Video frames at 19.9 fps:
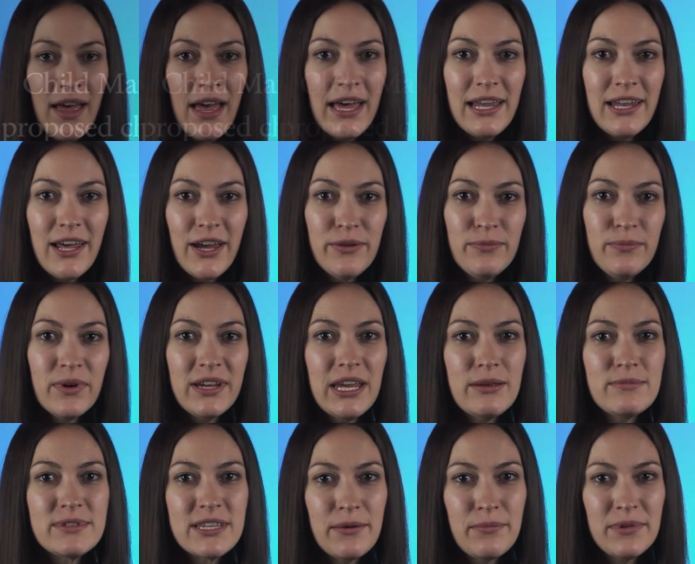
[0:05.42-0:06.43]
Hello, my
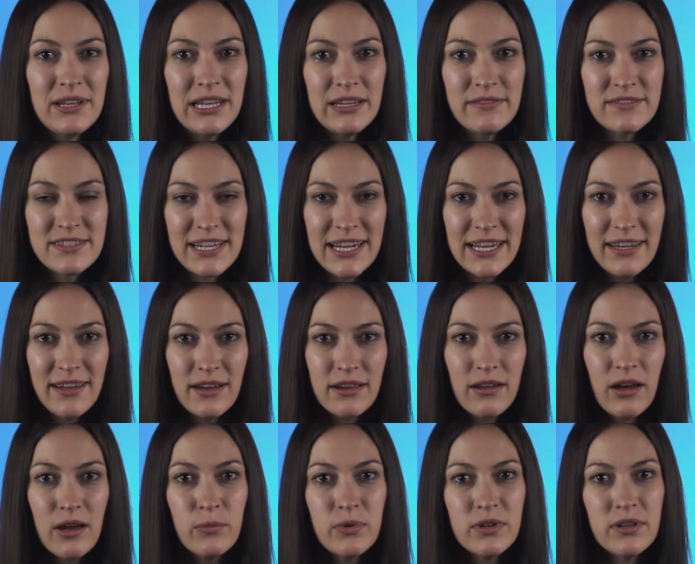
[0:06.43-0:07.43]
name's Emma Leavesley and
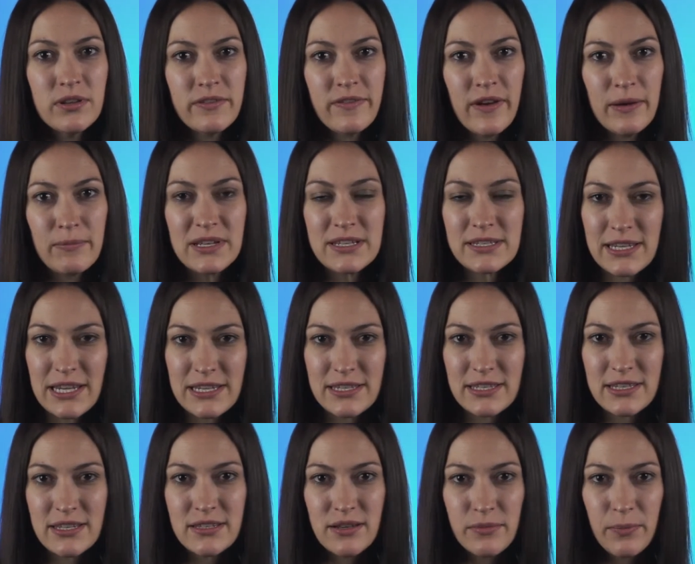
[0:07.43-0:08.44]
I'm one of the family
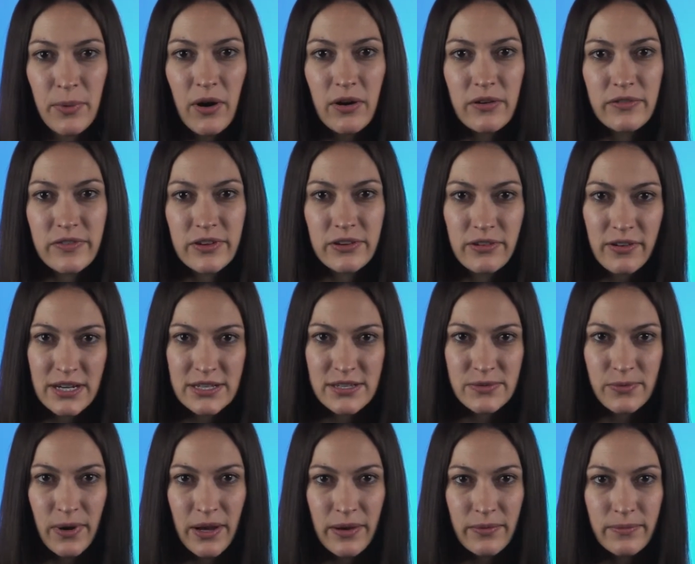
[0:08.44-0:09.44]
solicitors at Parfitt
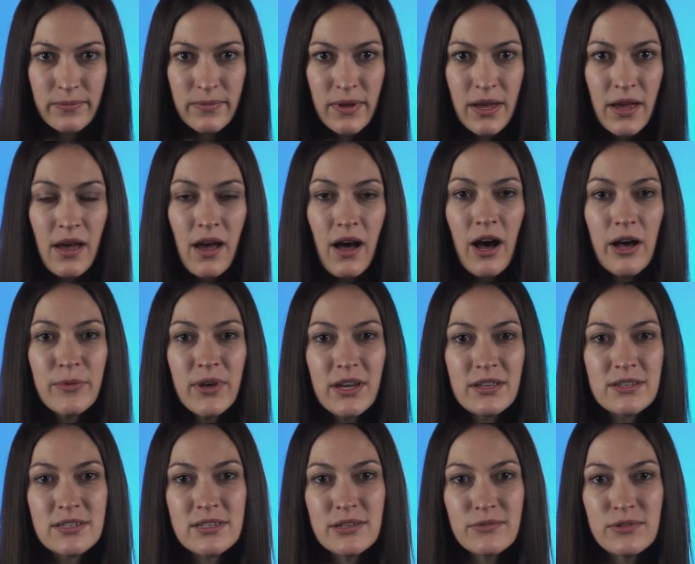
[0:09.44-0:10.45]
Cresswell. I'm
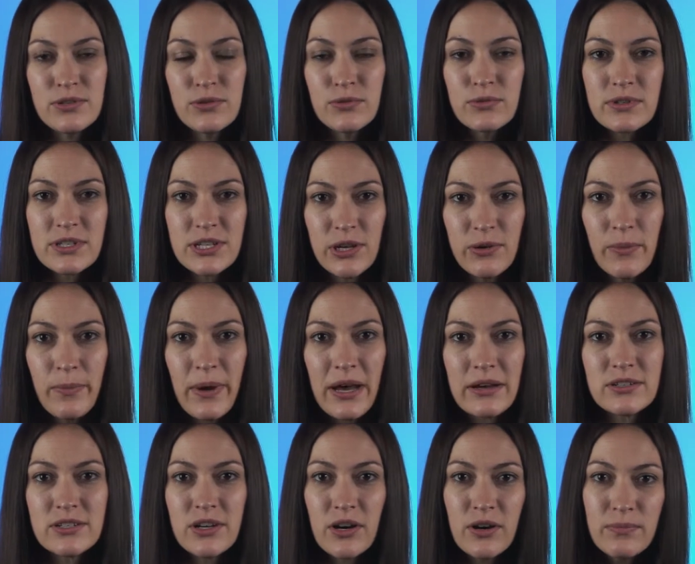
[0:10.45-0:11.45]
going to do a talk to you
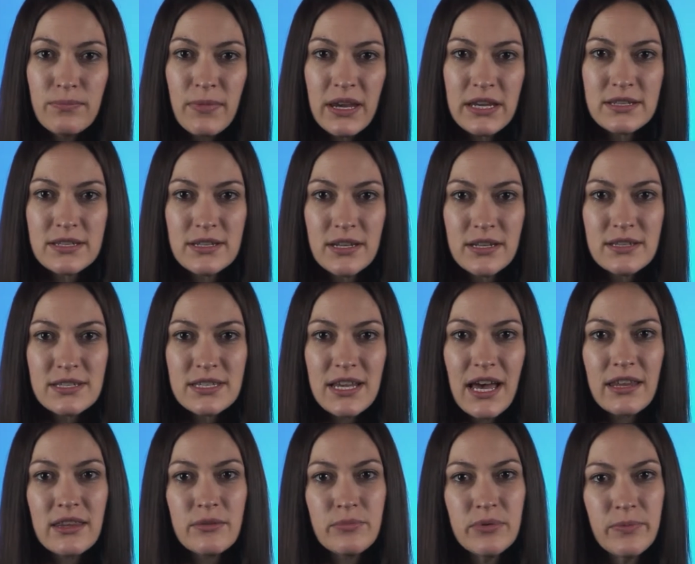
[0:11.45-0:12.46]
about child maintenance
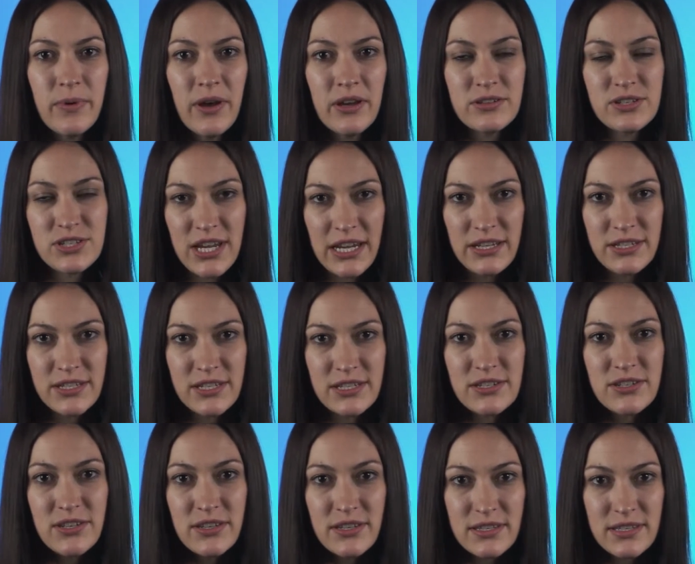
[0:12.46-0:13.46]
and the proposed changes
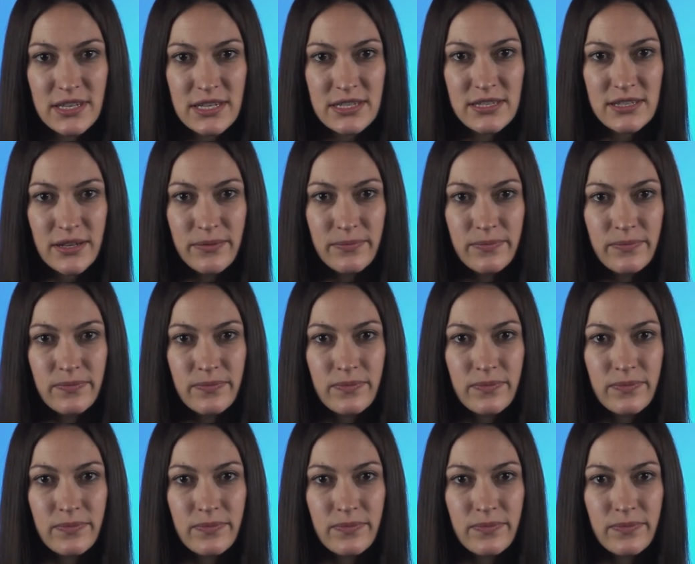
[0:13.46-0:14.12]
to the system.